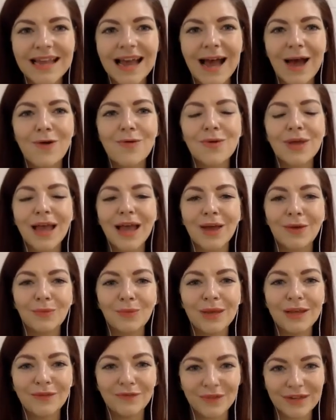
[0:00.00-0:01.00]
How can
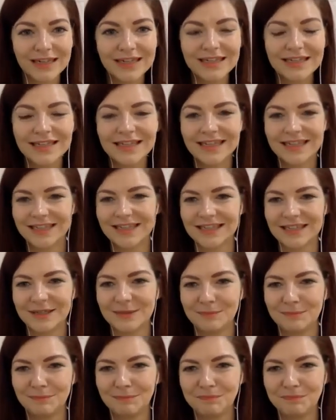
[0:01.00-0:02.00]
we fix this?